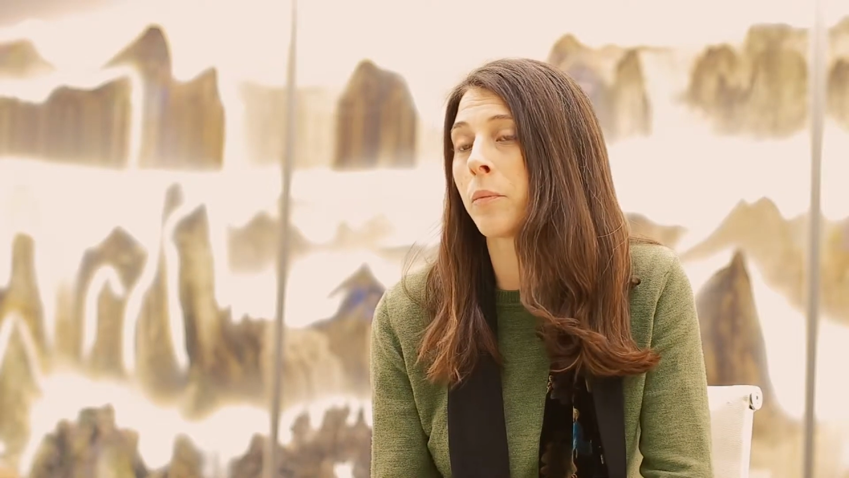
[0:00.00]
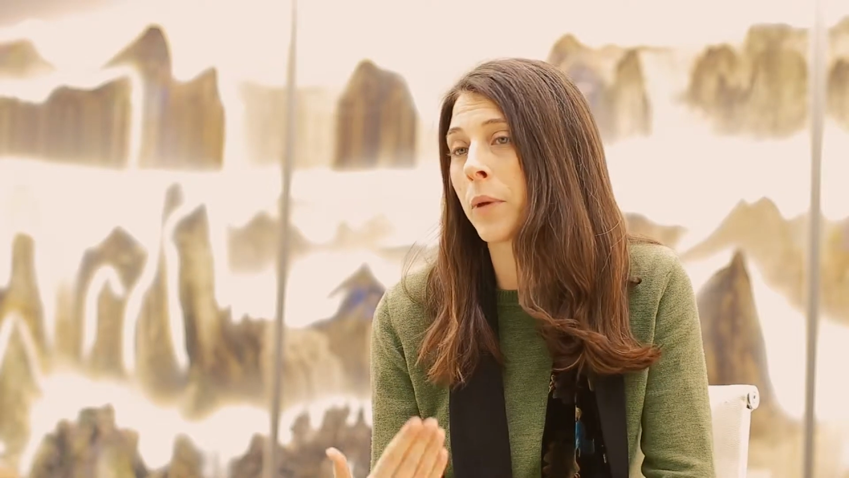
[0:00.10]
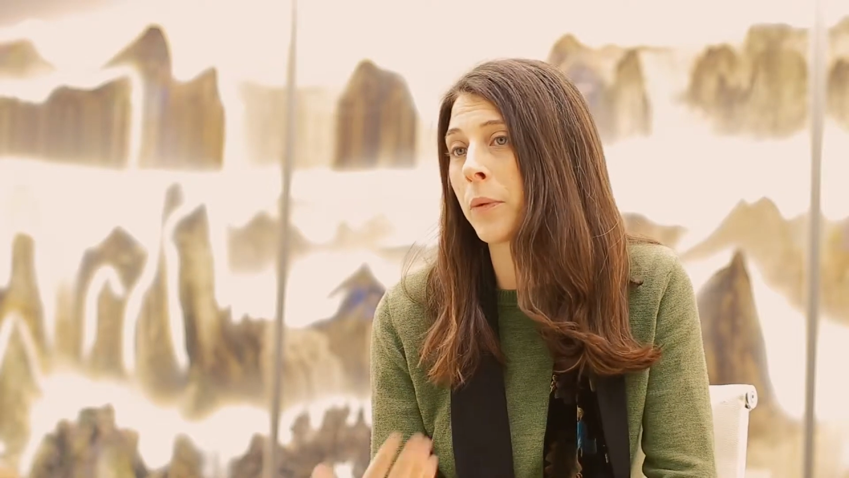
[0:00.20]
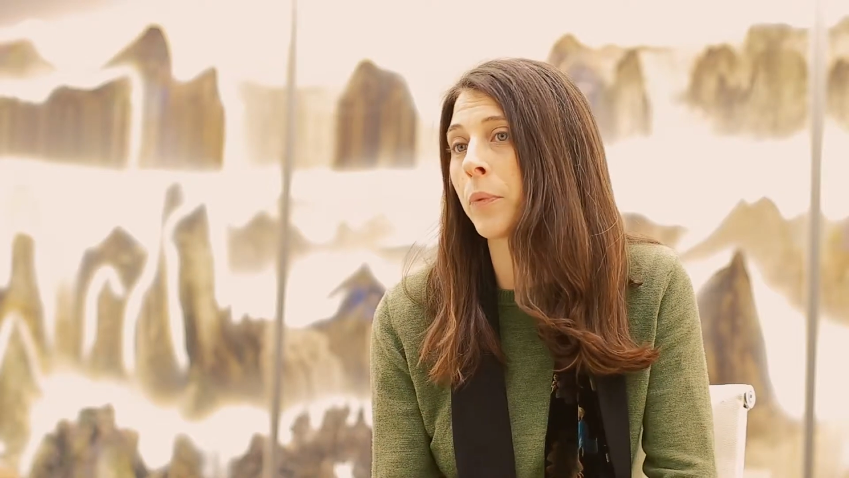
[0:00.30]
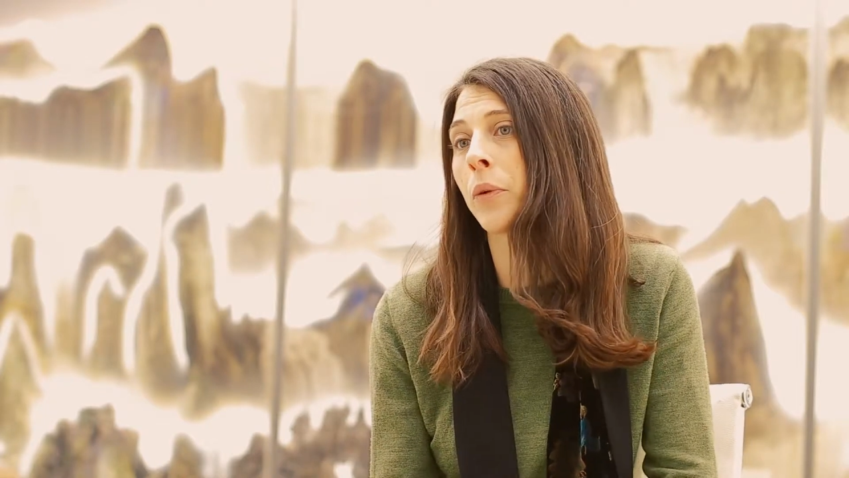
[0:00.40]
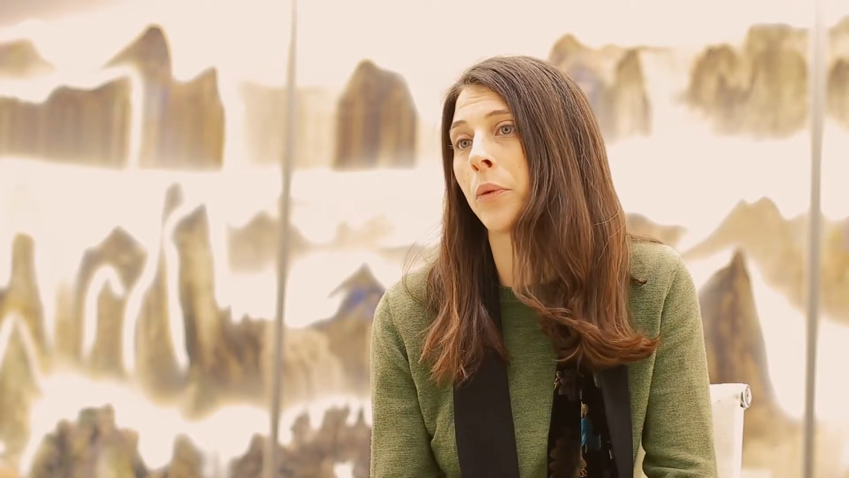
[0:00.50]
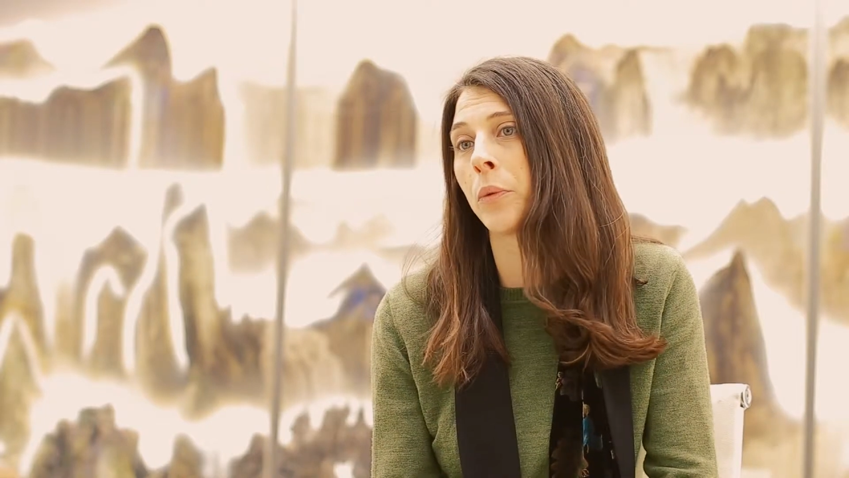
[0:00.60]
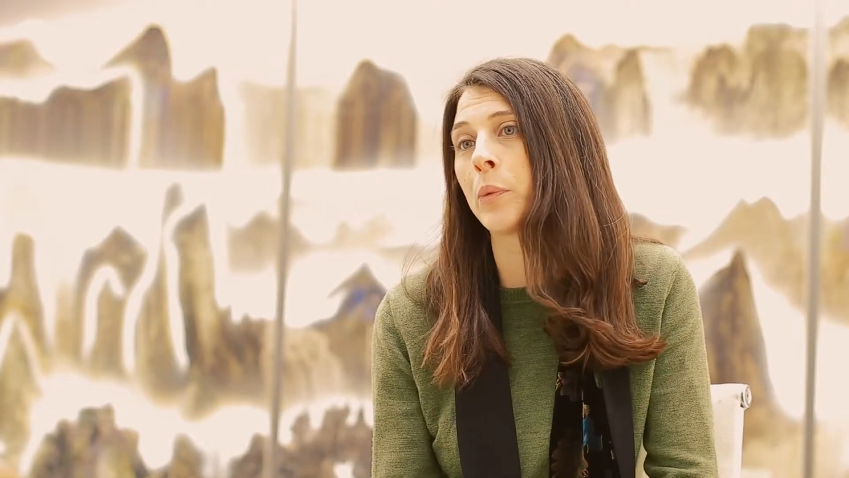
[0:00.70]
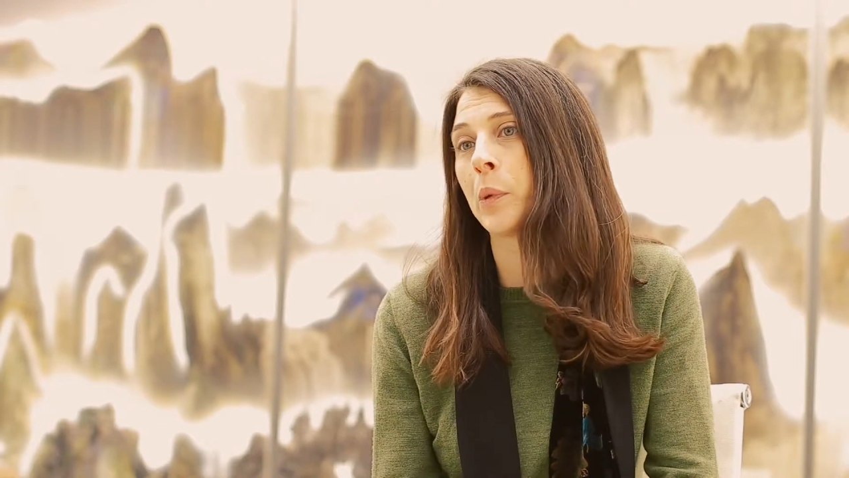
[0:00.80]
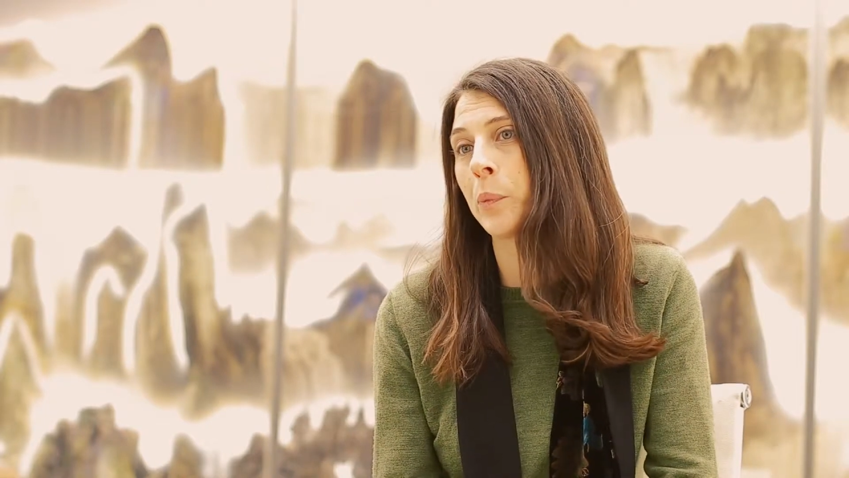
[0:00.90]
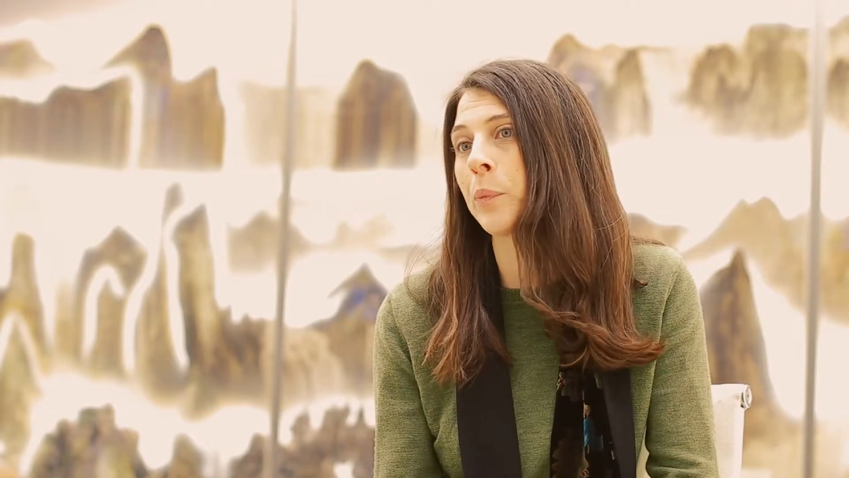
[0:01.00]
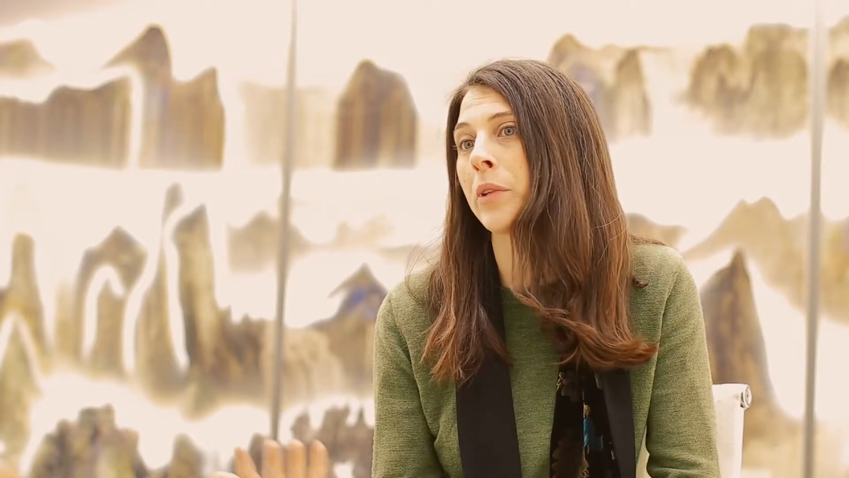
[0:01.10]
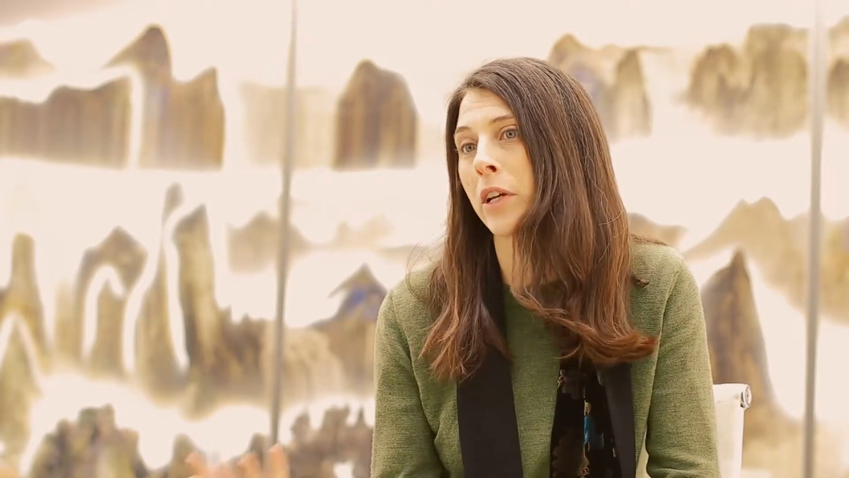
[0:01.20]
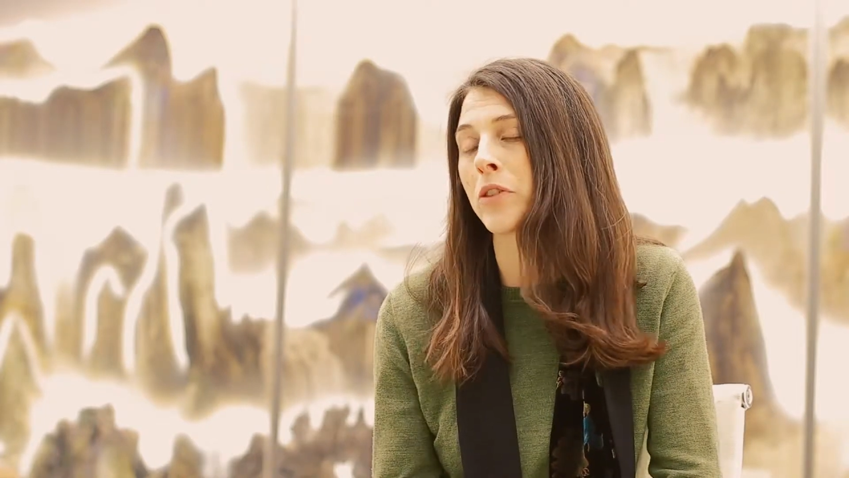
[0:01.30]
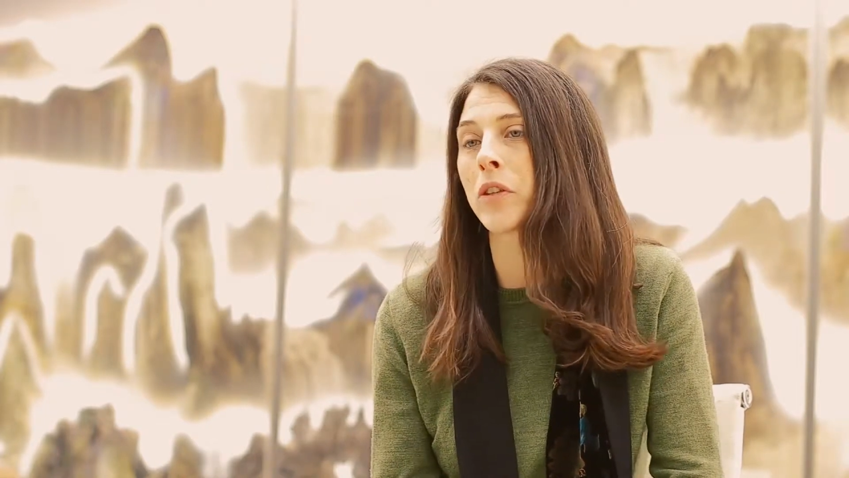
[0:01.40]
people who will
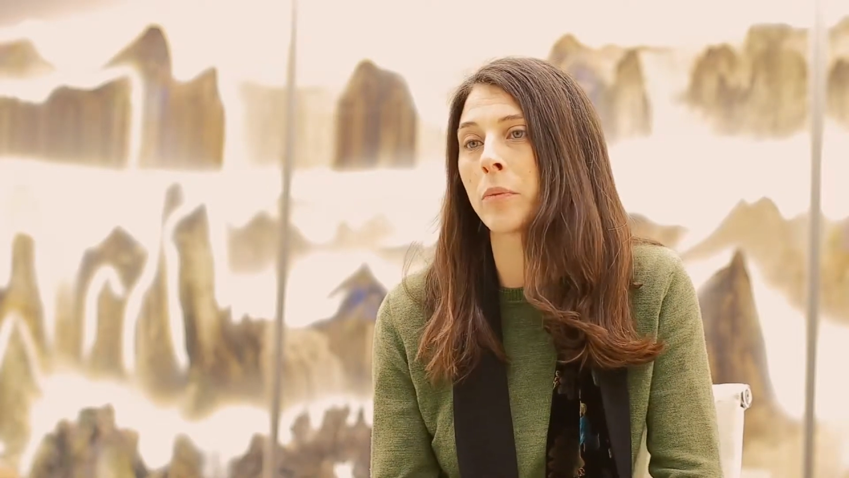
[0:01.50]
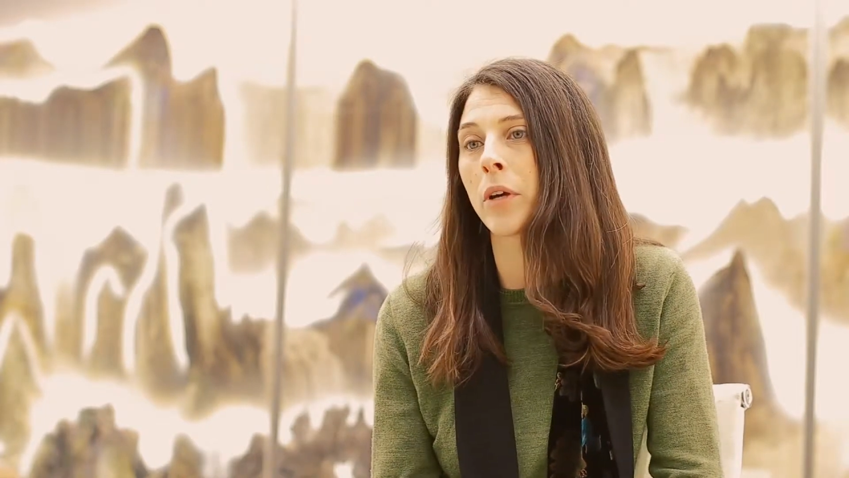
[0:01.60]
potentially